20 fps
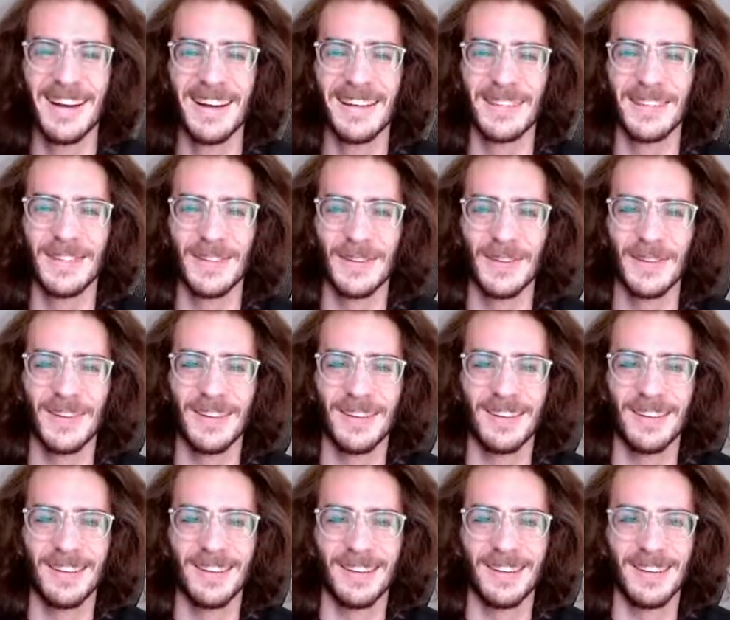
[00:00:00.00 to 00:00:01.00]
So
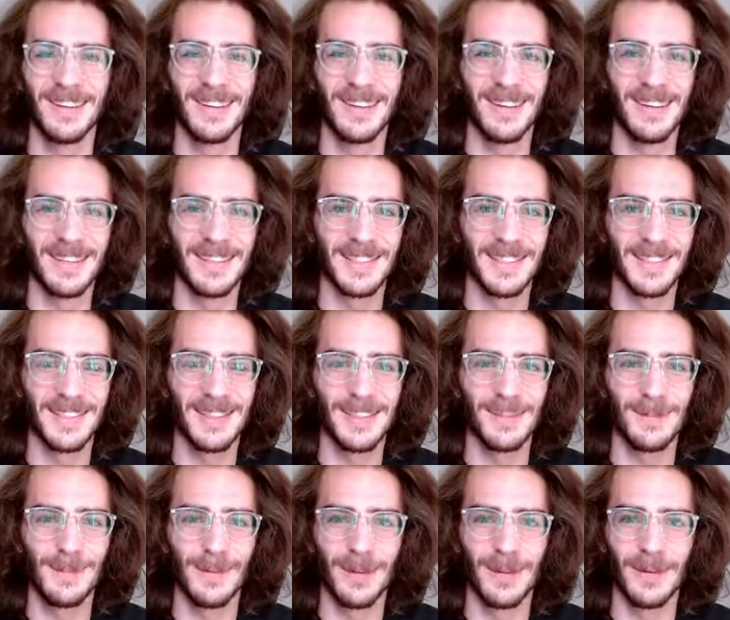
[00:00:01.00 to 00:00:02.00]
I
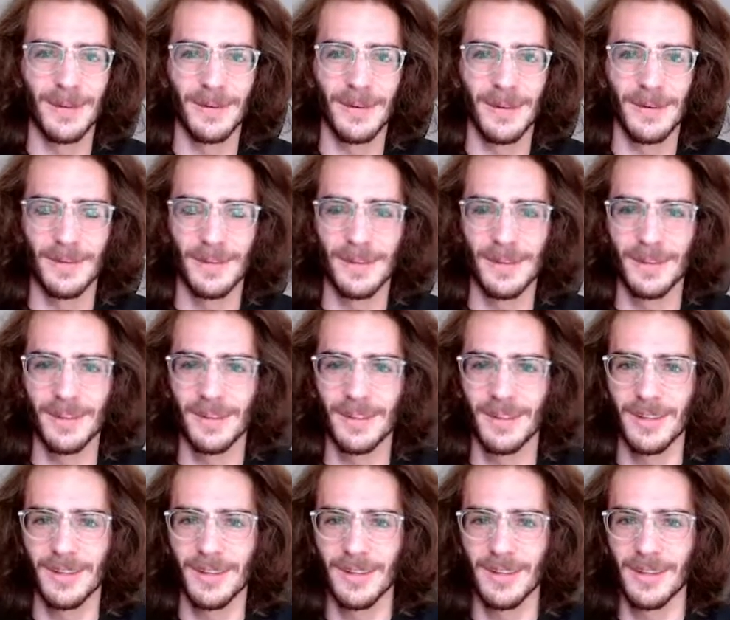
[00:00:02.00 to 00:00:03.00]
started playing around with
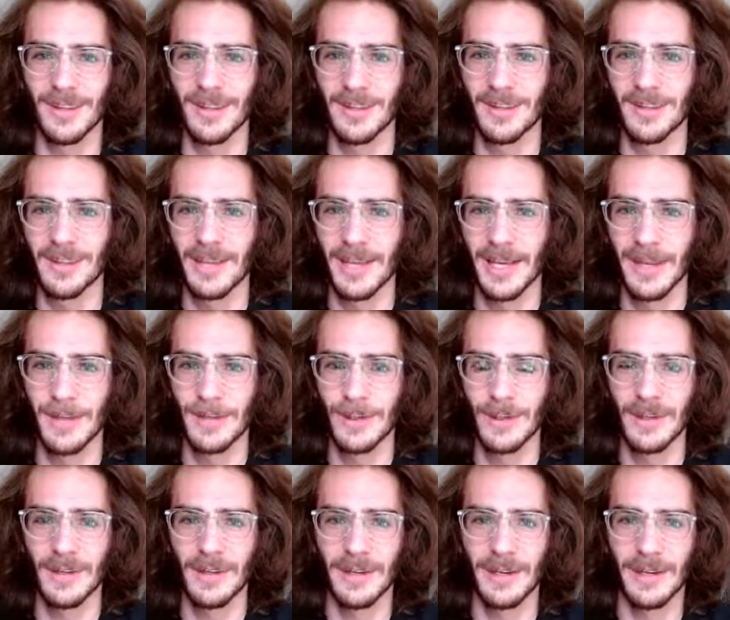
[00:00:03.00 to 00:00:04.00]
the
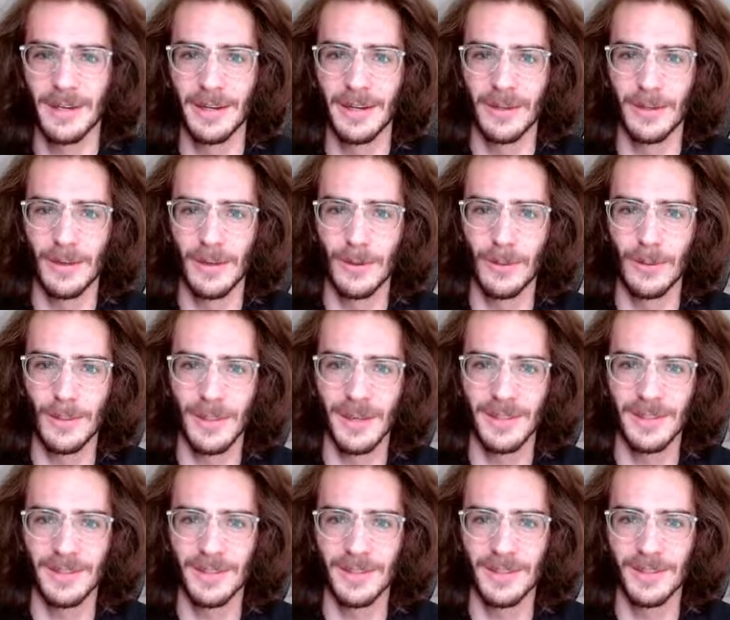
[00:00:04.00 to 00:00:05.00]
camera and
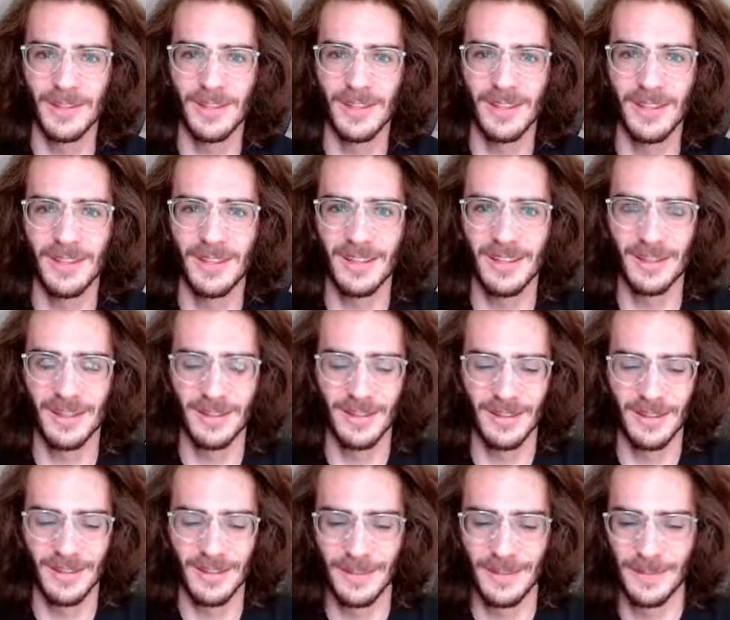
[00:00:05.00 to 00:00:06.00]
OBS yesterday because
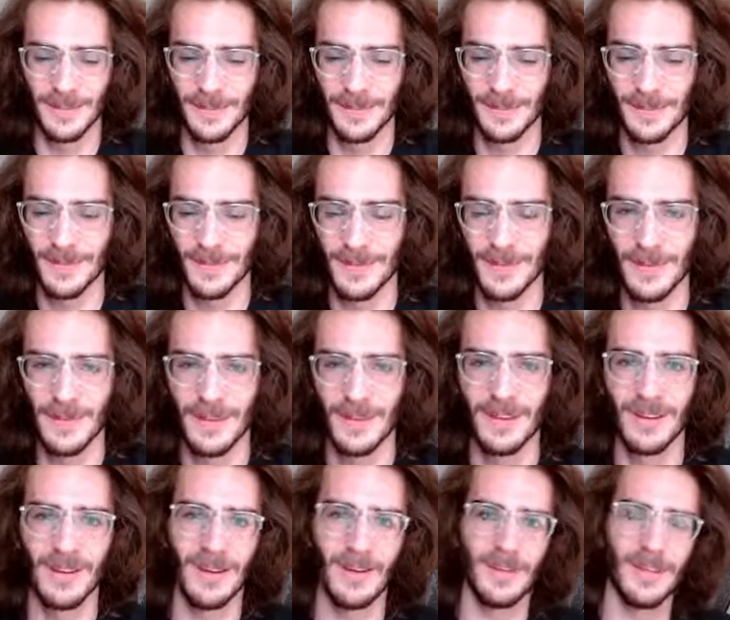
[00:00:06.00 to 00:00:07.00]
I
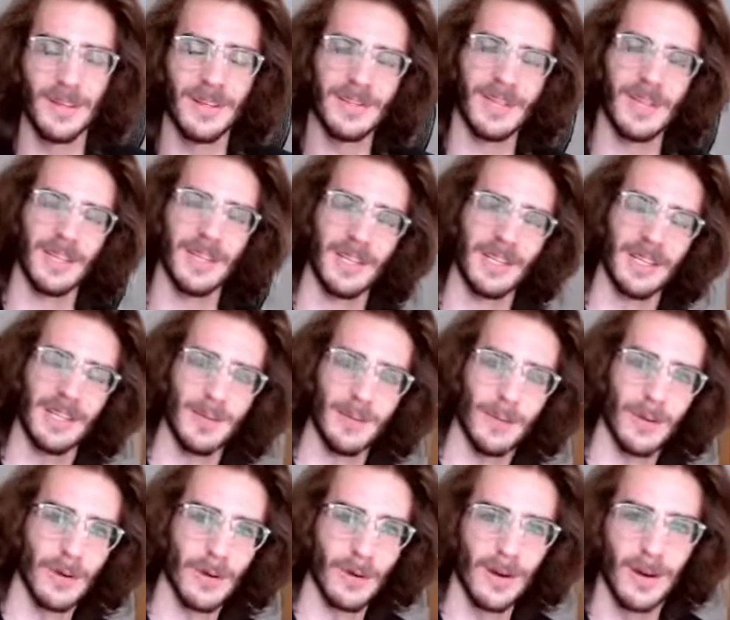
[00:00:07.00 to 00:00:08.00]
realized I need to get
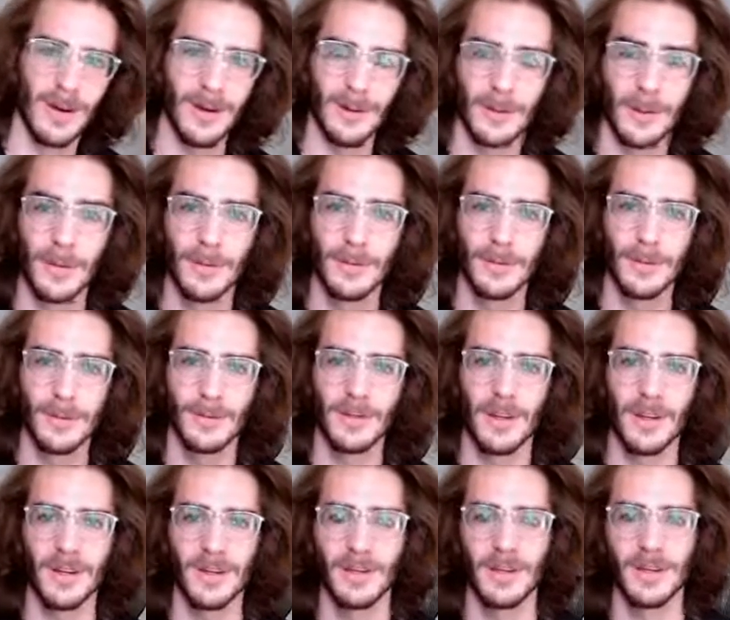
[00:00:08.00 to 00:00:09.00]
more comfortable
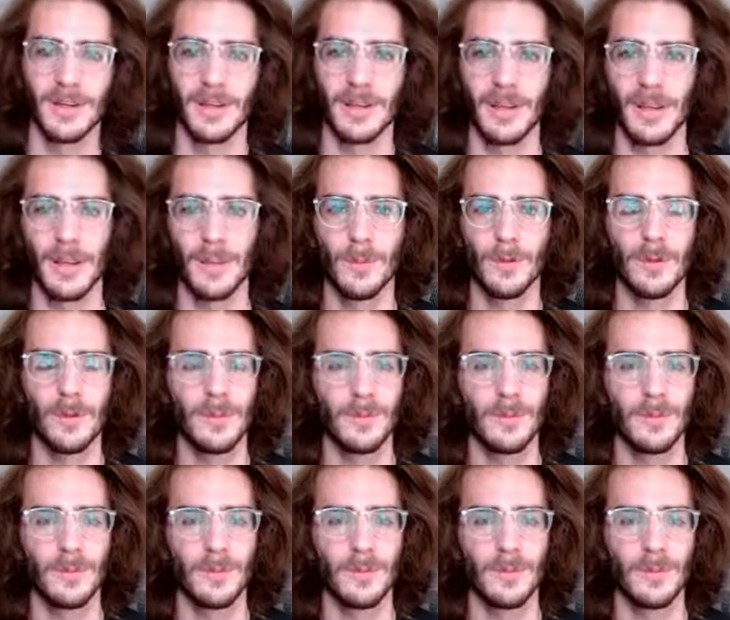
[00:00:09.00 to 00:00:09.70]
talking to the camera